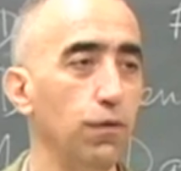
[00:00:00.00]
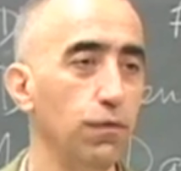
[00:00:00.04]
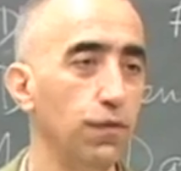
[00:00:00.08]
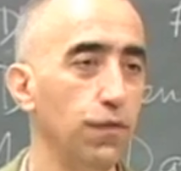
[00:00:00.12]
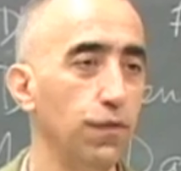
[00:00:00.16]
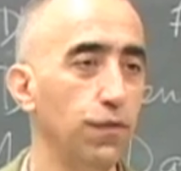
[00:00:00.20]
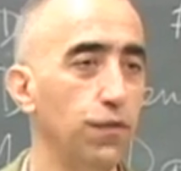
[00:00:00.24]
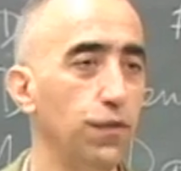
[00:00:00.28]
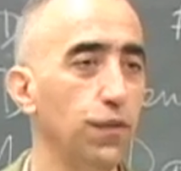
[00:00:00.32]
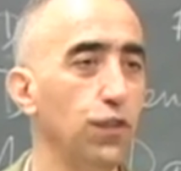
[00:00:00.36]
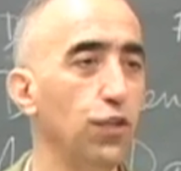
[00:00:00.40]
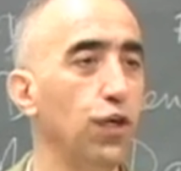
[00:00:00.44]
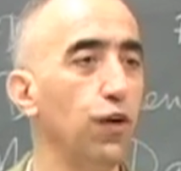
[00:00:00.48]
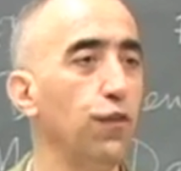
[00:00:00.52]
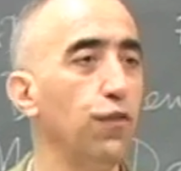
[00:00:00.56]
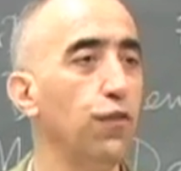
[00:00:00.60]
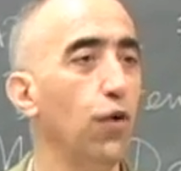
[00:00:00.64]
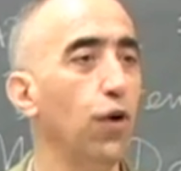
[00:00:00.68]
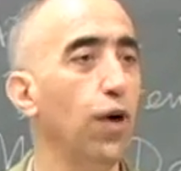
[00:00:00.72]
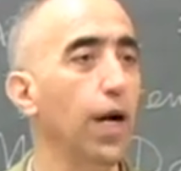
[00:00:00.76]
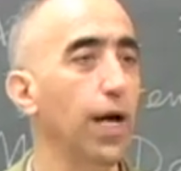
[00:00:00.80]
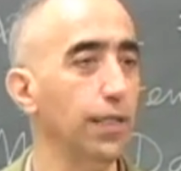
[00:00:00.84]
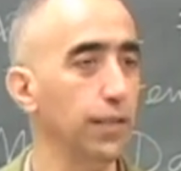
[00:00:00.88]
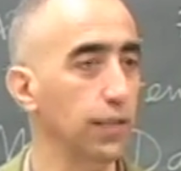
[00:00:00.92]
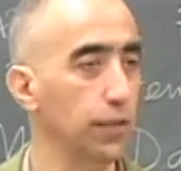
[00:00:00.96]
three or
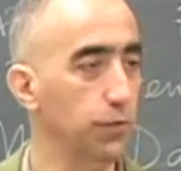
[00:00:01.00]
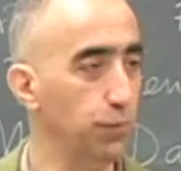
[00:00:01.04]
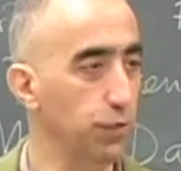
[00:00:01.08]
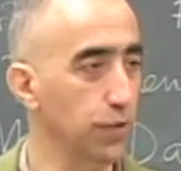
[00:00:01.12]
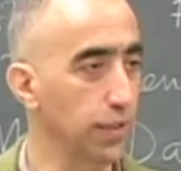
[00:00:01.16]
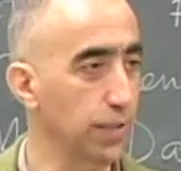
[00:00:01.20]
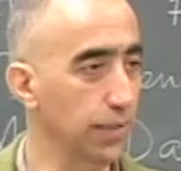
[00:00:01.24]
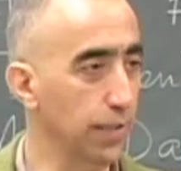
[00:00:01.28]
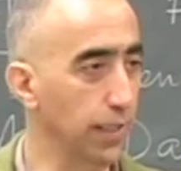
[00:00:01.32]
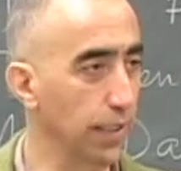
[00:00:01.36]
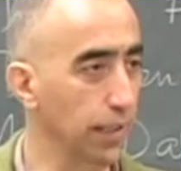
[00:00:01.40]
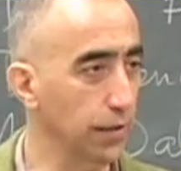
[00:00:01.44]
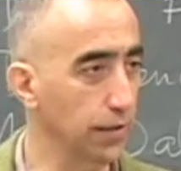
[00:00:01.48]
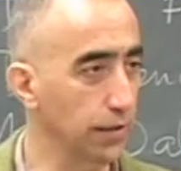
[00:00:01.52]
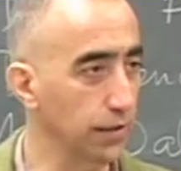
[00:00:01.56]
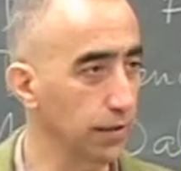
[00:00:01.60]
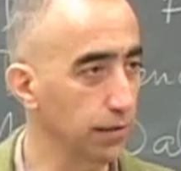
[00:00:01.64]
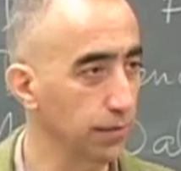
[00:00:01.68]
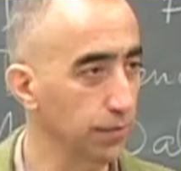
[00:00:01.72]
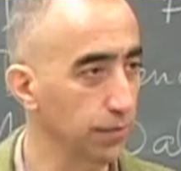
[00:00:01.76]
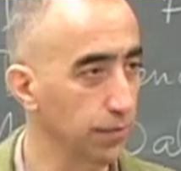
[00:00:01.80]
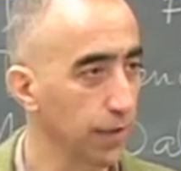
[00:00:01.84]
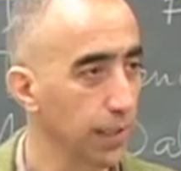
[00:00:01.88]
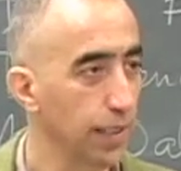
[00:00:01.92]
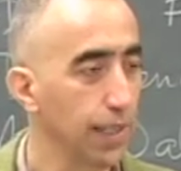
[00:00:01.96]
four hundred percent.
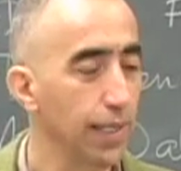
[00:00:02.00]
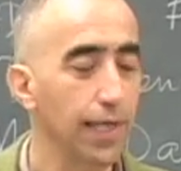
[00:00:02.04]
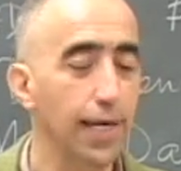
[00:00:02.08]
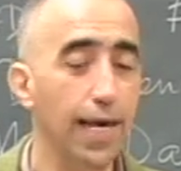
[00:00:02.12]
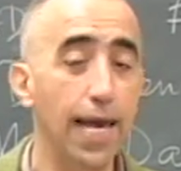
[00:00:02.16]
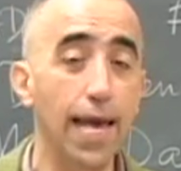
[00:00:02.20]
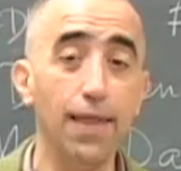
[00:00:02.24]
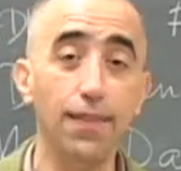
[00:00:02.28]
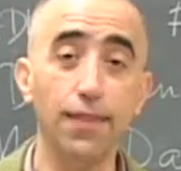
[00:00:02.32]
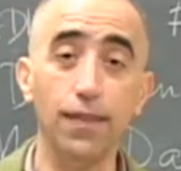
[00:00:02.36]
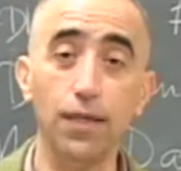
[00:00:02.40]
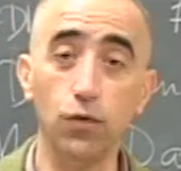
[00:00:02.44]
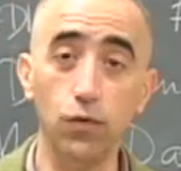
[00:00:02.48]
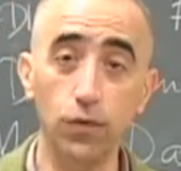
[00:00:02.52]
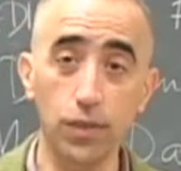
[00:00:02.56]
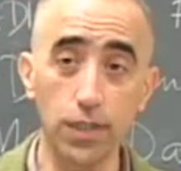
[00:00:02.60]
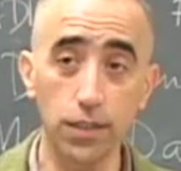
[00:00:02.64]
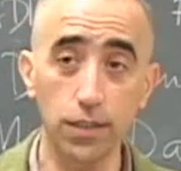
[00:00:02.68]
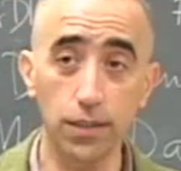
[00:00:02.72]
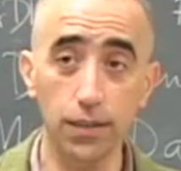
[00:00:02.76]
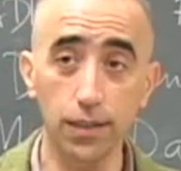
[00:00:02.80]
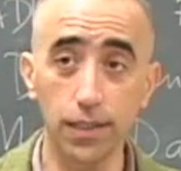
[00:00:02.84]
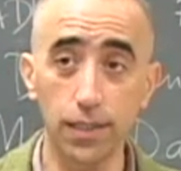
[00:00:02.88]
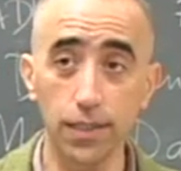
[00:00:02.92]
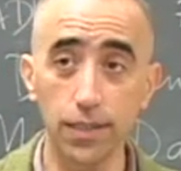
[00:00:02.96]
And the
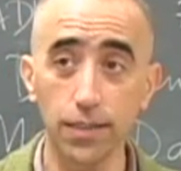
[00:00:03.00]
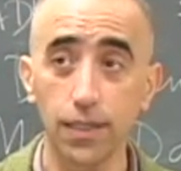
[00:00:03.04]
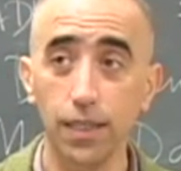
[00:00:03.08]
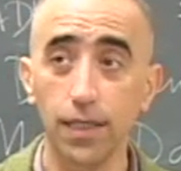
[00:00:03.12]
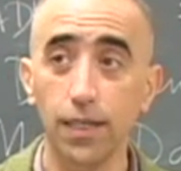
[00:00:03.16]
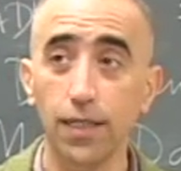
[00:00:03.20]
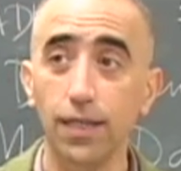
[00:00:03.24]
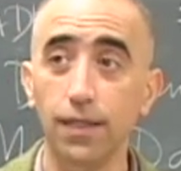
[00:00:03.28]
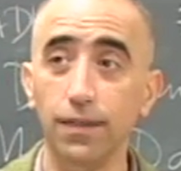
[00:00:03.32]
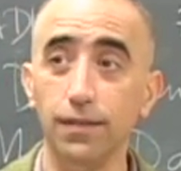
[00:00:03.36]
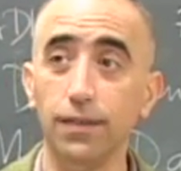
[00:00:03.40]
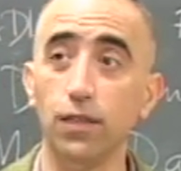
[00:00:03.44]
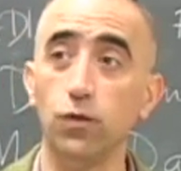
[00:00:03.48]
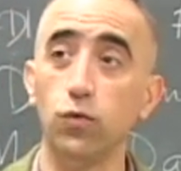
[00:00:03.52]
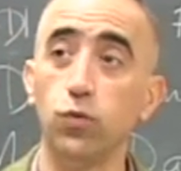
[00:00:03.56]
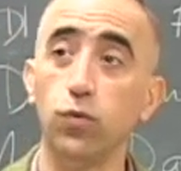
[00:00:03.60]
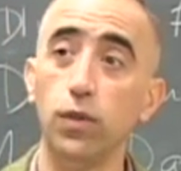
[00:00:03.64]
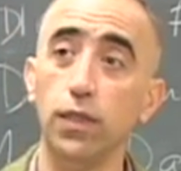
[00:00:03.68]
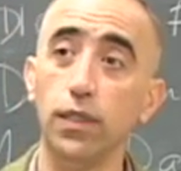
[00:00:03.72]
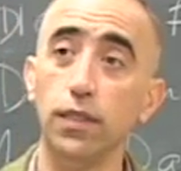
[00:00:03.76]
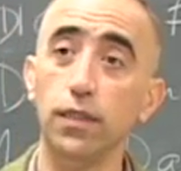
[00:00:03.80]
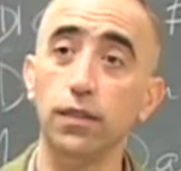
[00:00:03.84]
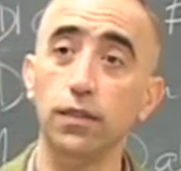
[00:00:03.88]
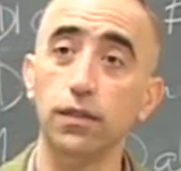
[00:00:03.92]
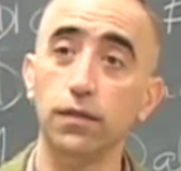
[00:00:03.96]
reason is that
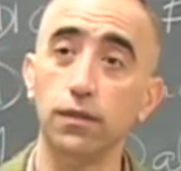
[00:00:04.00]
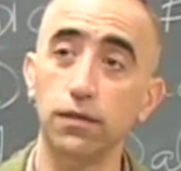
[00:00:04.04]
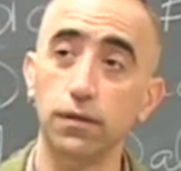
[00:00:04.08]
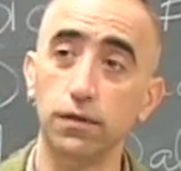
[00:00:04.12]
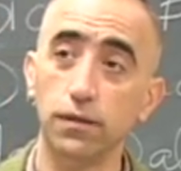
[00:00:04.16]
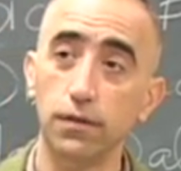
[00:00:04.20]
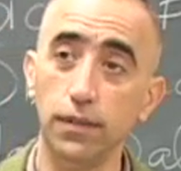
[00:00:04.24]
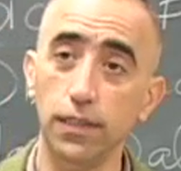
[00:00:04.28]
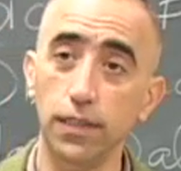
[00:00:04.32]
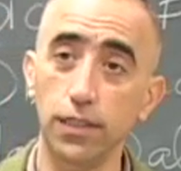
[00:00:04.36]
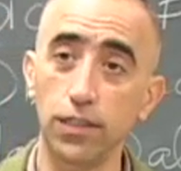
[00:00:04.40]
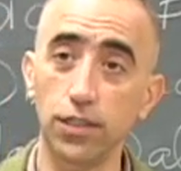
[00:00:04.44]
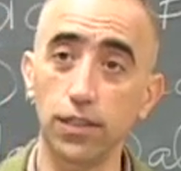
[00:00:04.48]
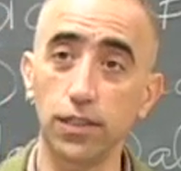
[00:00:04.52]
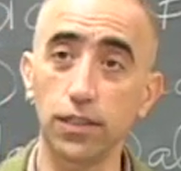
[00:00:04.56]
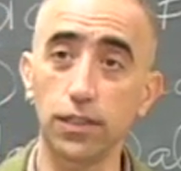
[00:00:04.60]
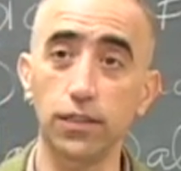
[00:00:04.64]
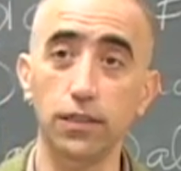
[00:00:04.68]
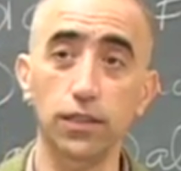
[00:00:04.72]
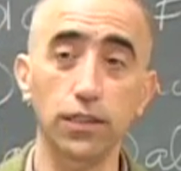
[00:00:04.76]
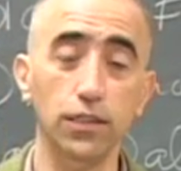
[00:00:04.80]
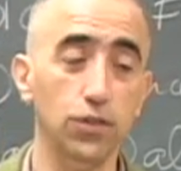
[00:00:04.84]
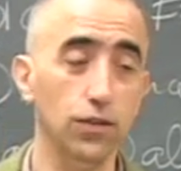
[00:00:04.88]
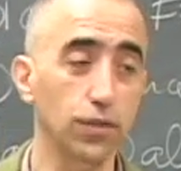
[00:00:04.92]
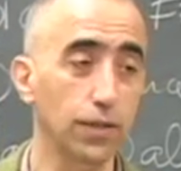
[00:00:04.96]
we teachers
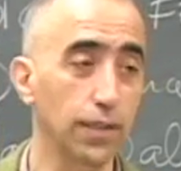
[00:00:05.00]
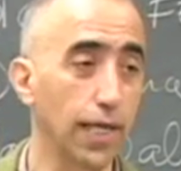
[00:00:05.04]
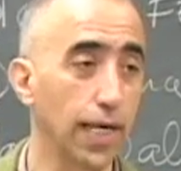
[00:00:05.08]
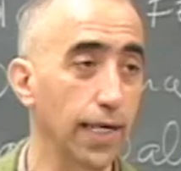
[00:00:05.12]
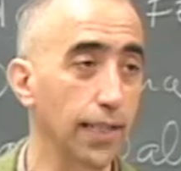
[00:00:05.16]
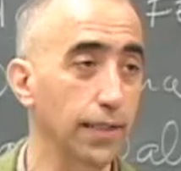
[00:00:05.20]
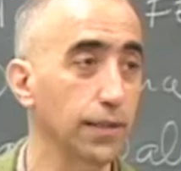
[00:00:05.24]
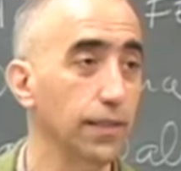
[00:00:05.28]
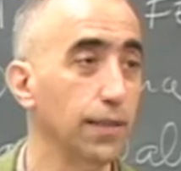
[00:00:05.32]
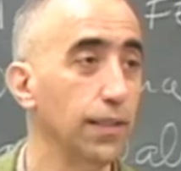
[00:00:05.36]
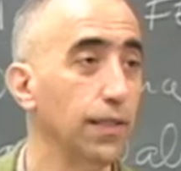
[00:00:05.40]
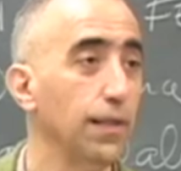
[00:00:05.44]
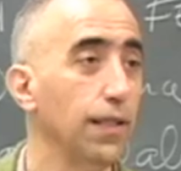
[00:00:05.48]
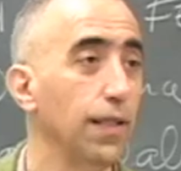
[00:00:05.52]
need to get